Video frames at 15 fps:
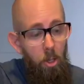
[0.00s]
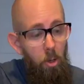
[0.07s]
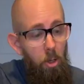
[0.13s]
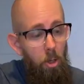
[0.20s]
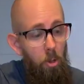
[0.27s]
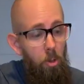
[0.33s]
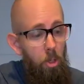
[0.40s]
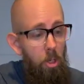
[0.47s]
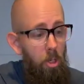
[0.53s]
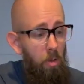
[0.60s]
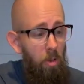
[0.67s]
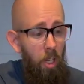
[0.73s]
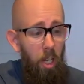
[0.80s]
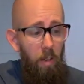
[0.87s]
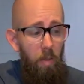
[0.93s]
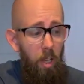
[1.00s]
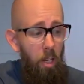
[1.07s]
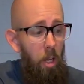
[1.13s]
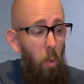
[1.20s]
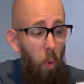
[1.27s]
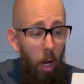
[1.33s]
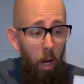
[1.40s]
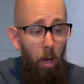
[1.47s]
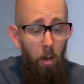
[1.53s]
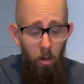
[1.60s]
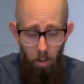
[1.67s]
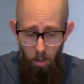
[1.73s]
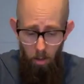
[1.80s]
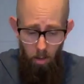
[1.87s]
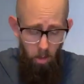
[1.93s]
that you can use just kind of
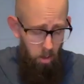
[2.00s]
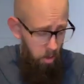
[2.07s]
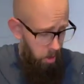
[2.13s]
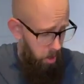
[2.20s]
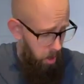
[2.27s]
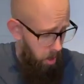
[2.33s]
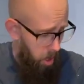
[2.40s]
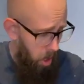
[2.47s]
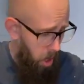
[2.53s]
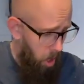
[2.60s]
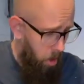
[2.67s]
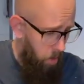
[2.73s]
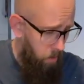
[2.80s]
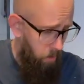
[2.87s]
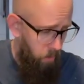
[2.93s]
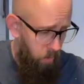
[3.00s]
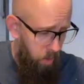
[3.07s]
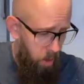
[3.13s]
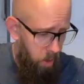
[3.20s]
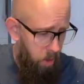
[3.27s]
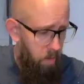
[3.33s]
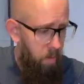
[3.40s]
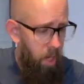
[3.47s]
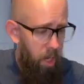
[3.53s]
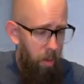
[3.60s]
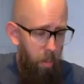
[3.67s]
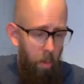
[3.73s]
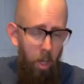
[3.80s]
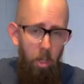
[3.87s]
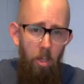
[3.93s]
anywhere. You've got
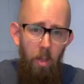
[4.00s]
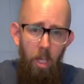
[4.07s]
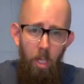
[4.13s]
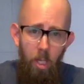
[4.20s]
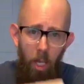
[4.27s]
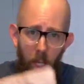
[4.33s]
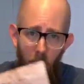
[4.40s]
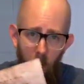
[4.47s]
a bunch of these